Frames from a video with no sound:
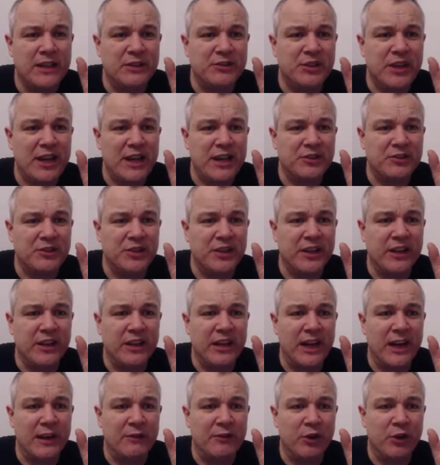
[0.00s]
These
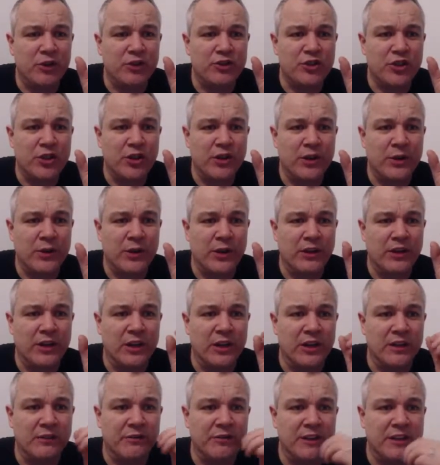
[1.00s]
guys here, I've already shown
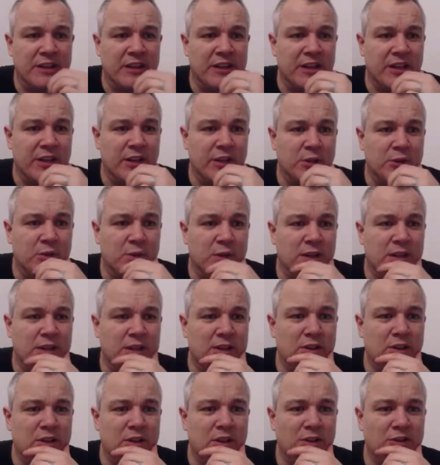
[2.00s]
you in an earlier
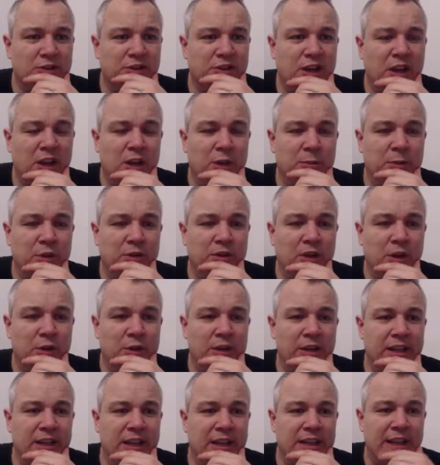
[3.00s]
video. Gonzalo
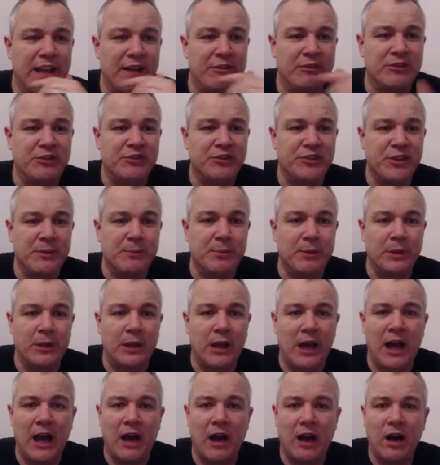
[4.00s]
Moroni and Kevin
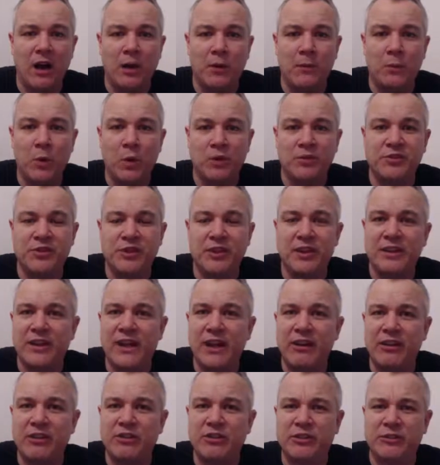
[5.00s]
Sibyl are
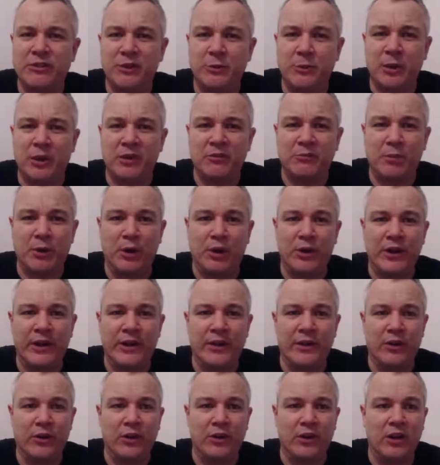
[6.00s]
ones that the director of football
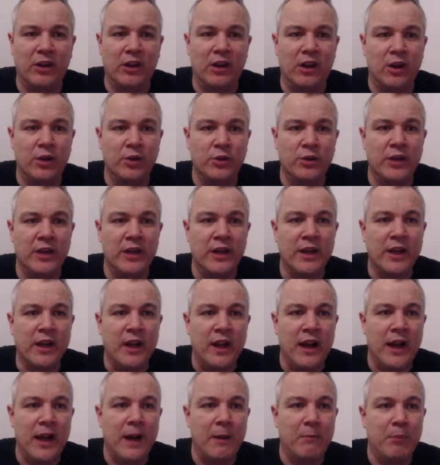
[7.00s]
have brought in on
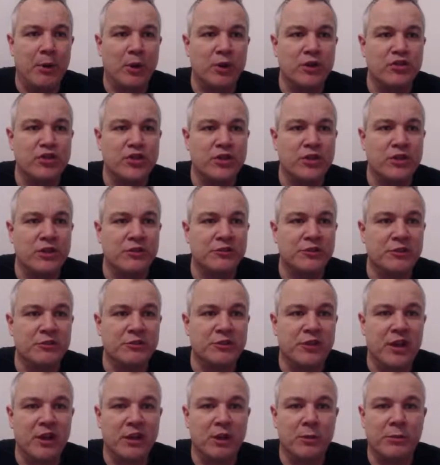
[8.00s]
loan. Boca
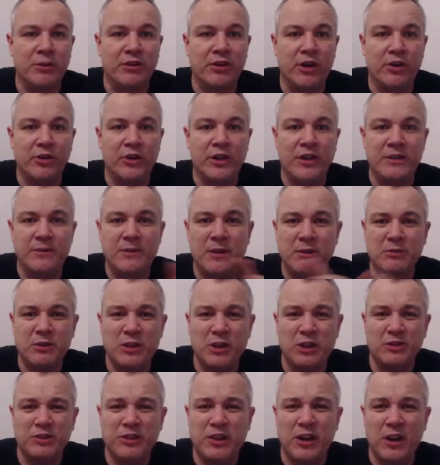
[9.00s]
Juniors' Gonzalo
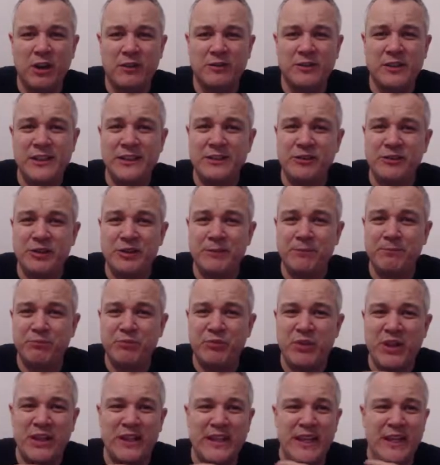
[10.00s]
Moroni looks half
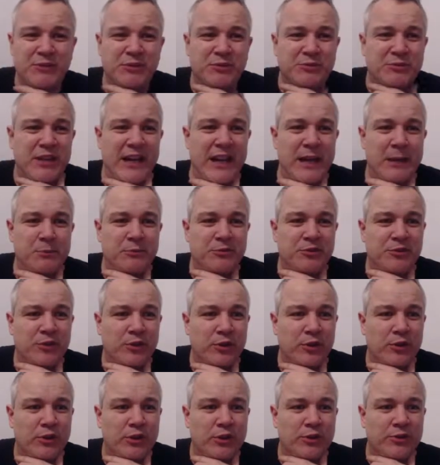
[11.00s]
decent. He'll get some
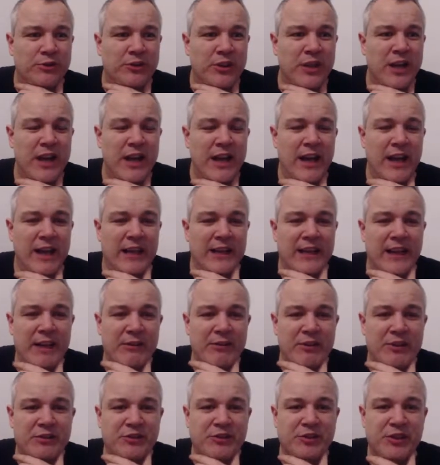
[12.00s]
games for us.
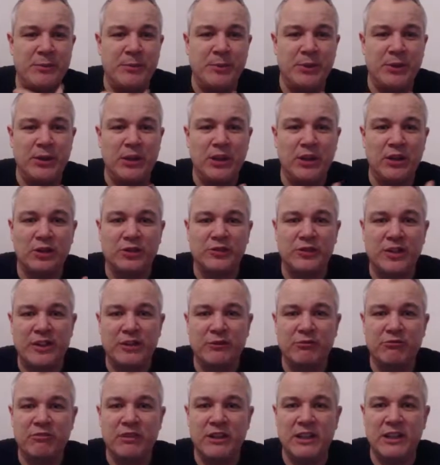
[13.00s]
And Kevin Sibyl
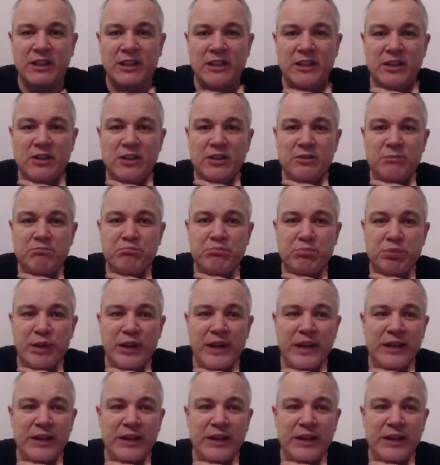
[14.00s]
looks like a really